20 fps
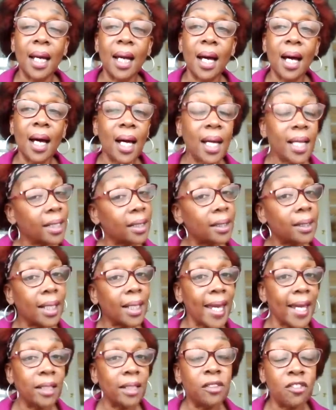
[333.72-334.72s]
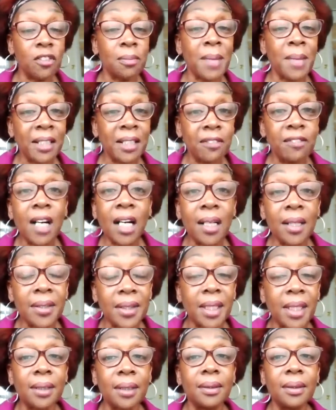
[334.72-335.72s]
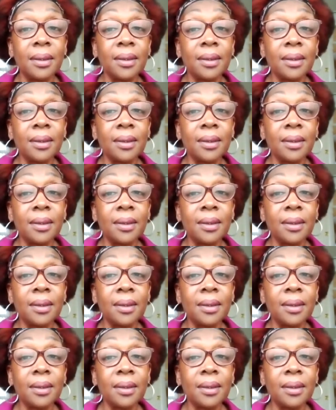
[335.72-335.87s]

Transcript: I cared for my father